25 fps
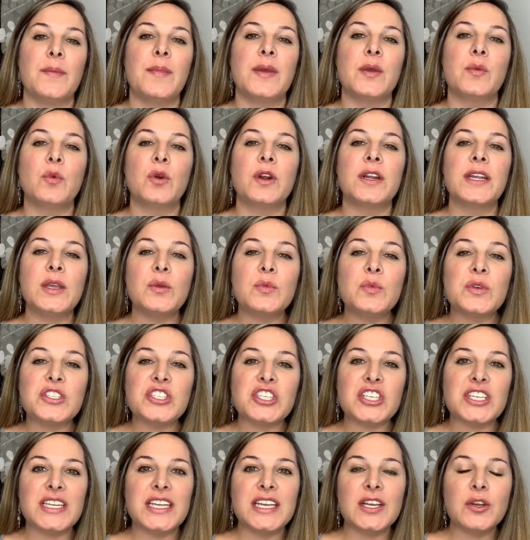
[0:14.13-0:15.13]
I've been working
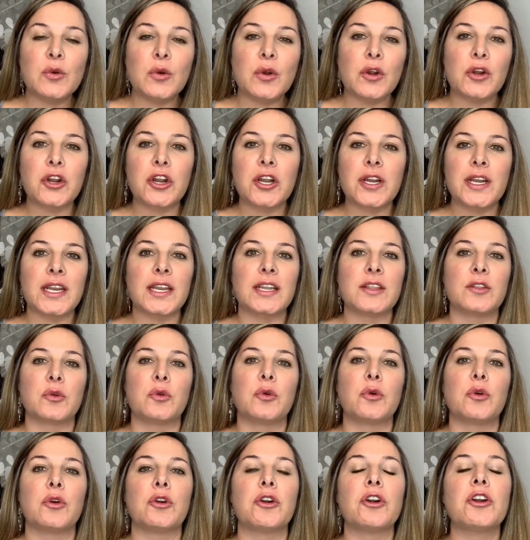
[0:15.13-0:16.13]
with Jeanine Corcoran at
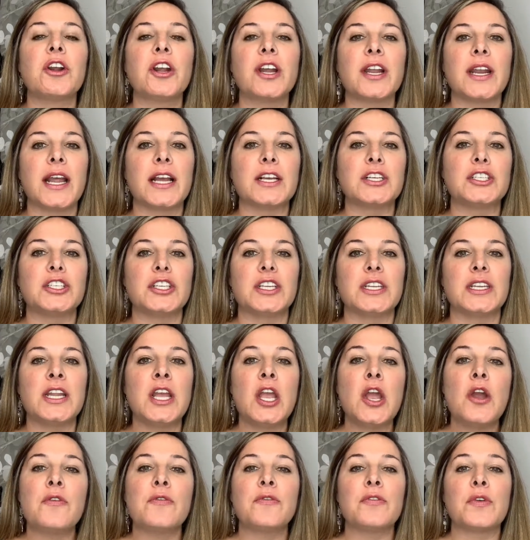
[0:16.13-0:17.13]
the Corcoran
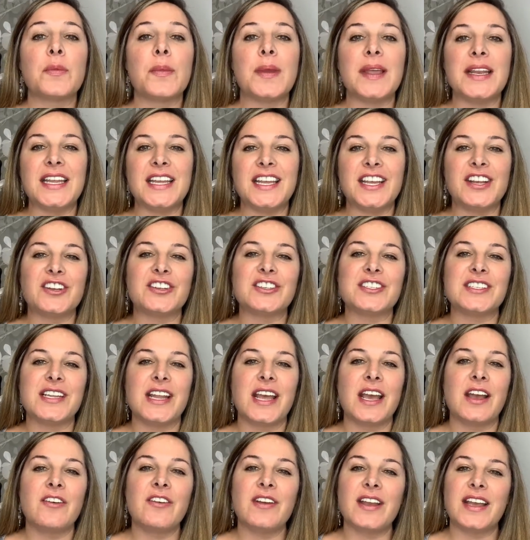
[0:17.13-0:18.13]
Connection for many years
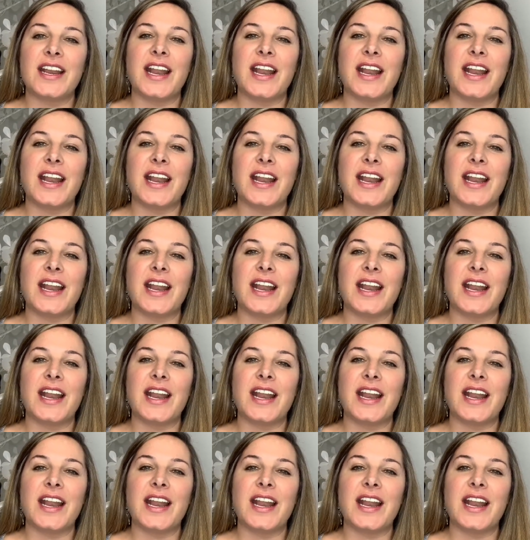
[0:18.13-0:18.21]
now,